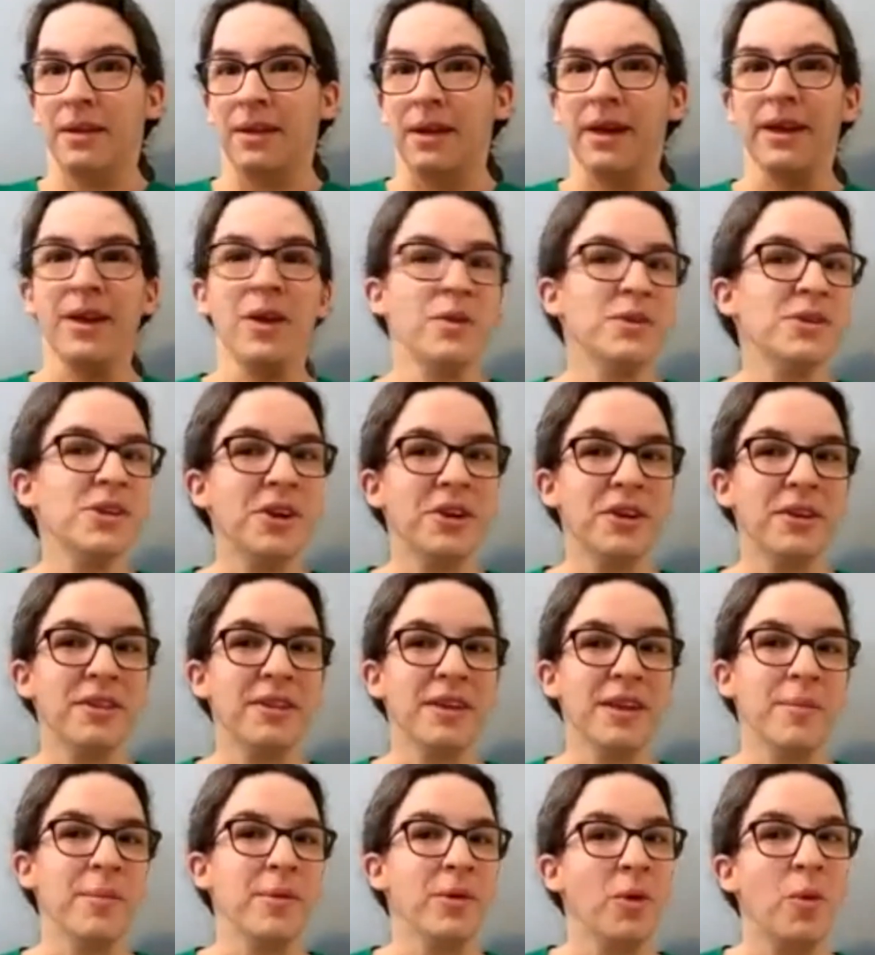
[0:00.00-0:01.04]
I know it's hard to think
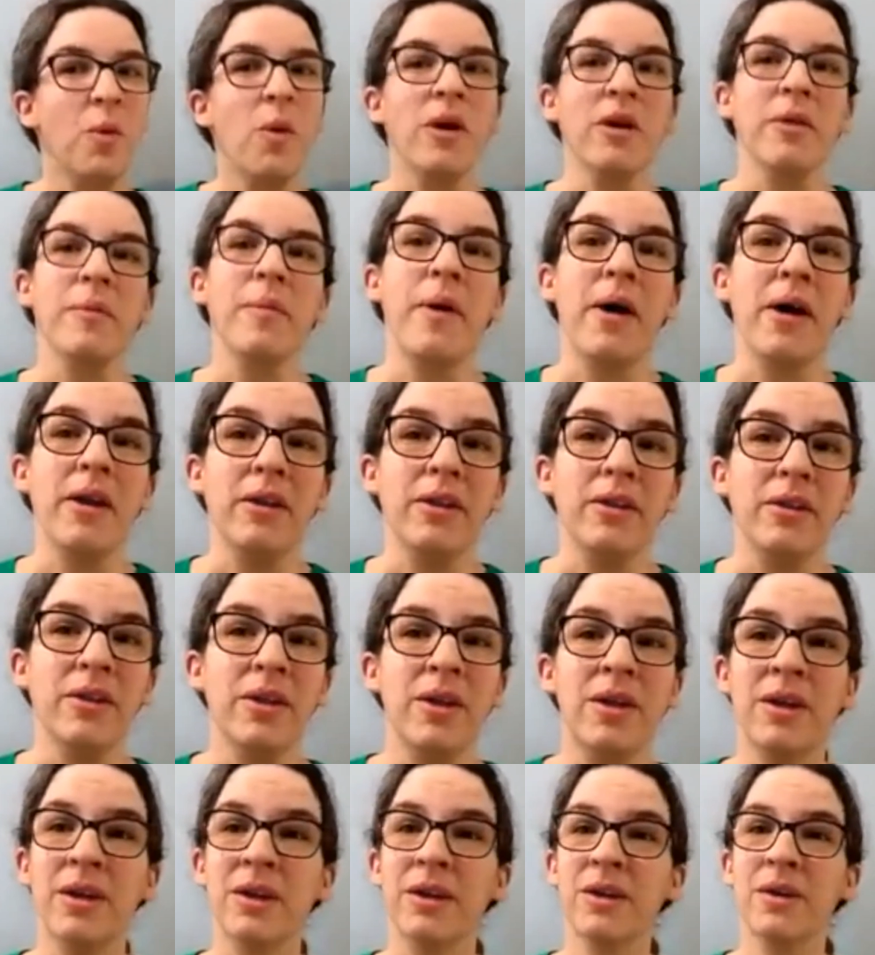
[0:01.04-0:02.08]
about a water bottle
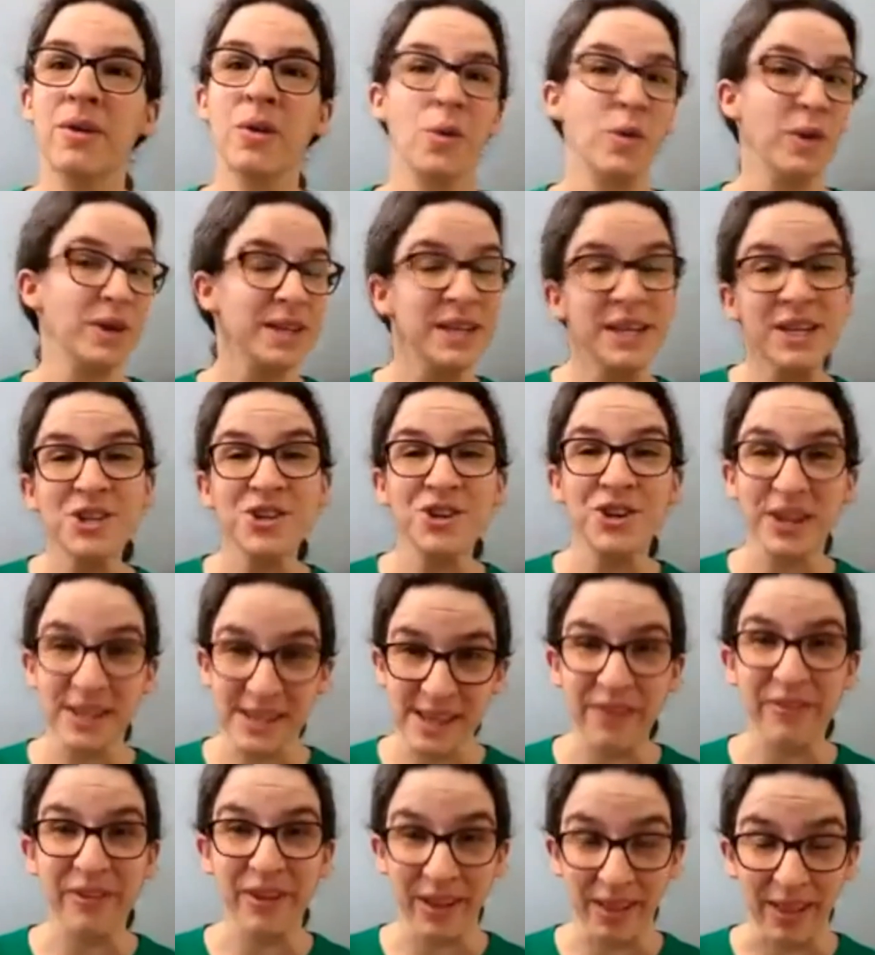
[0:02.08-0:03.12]
or a t-shirt as
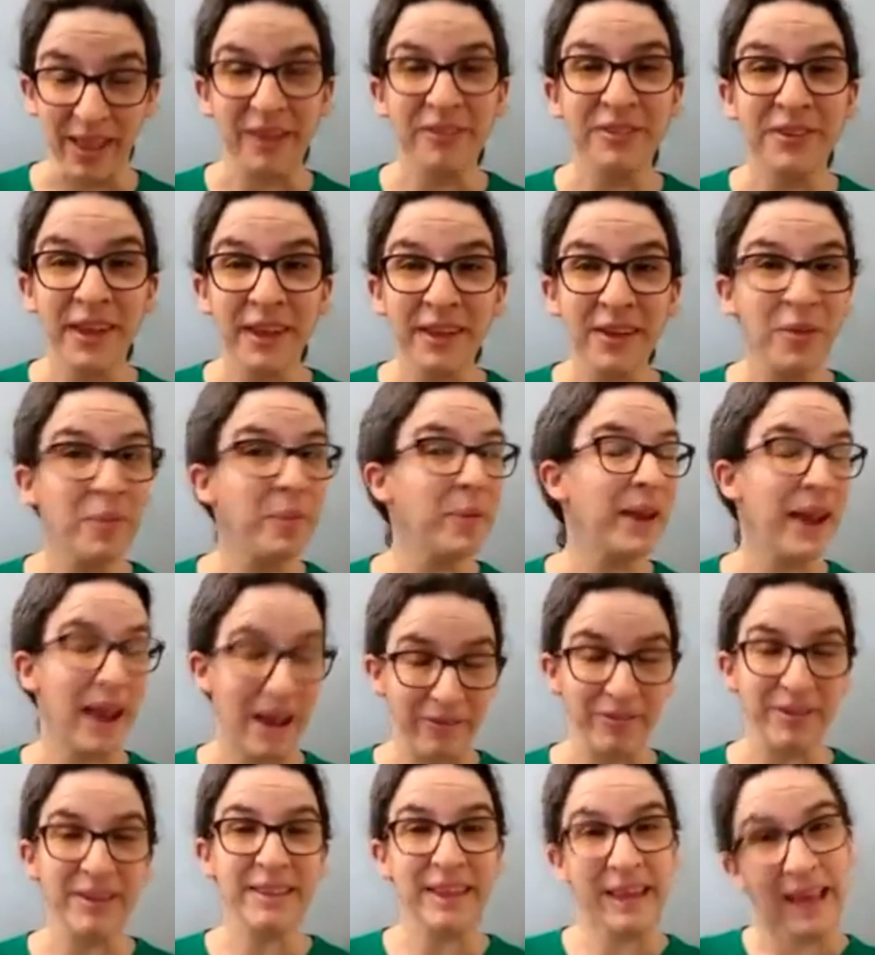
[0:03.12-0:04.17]
having a life cycle, but
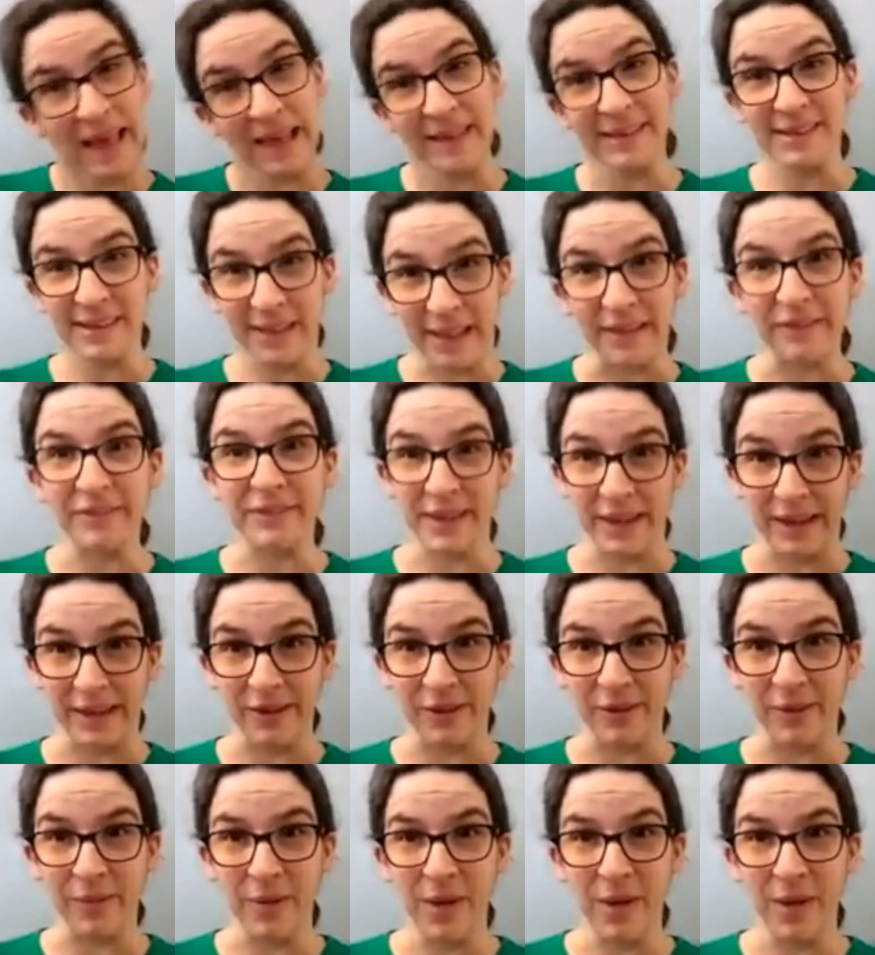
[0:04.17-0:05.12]
everything has a life cycle.